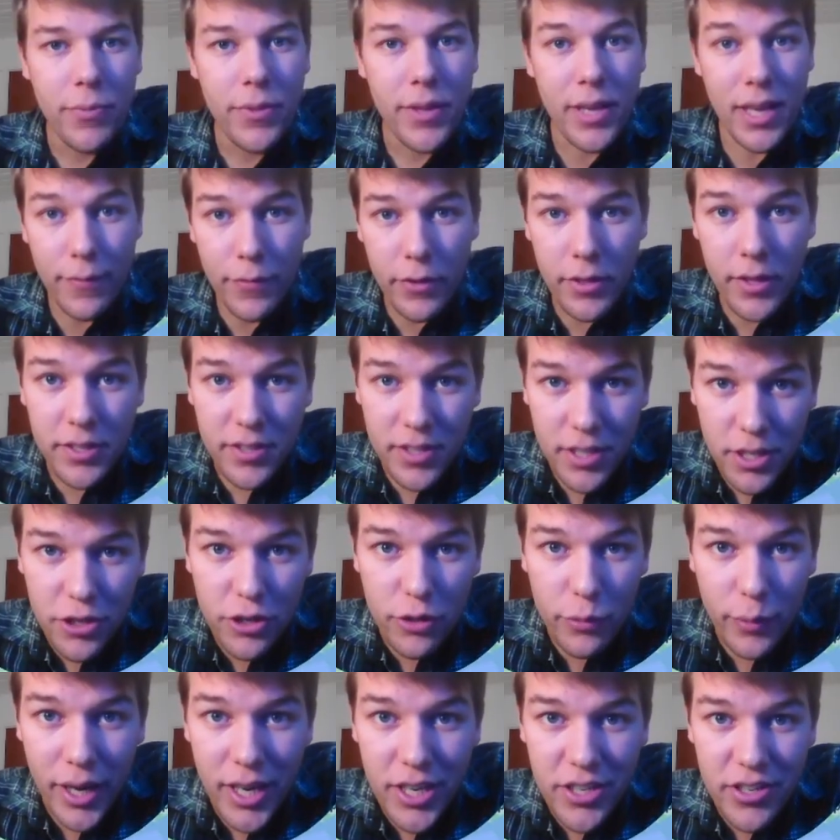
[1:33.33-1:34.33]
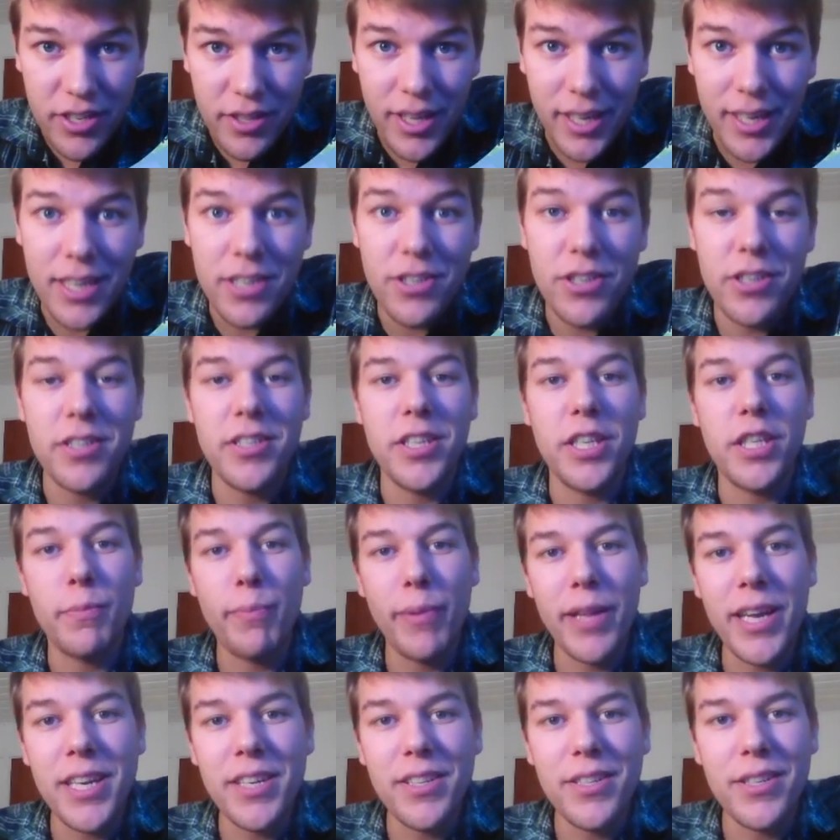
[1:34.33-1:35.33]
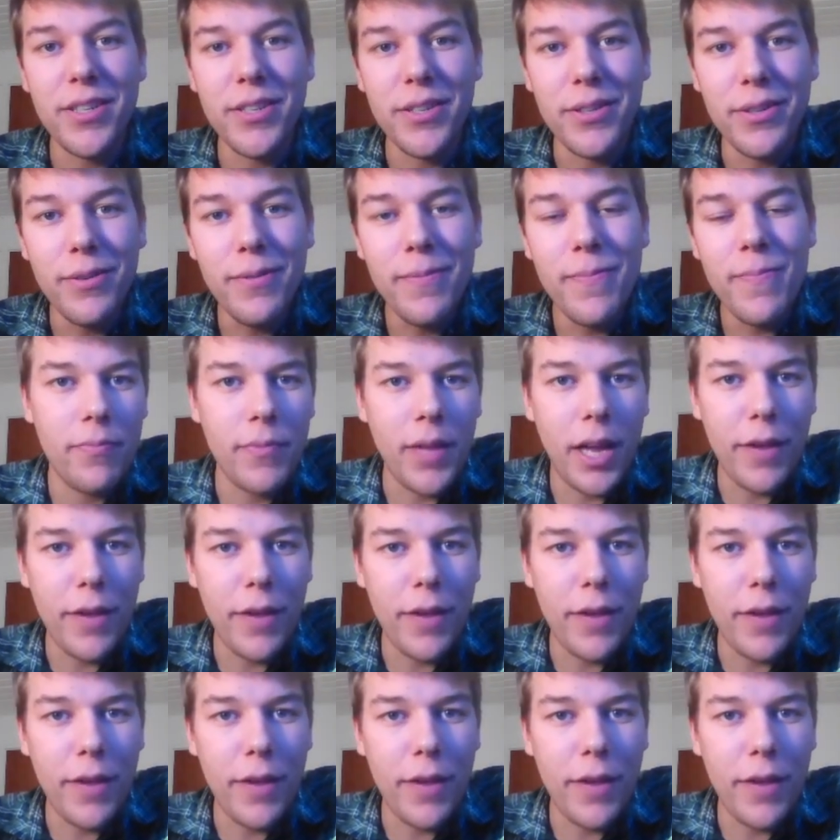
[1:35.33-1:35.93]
Given the situation that I just explained to you,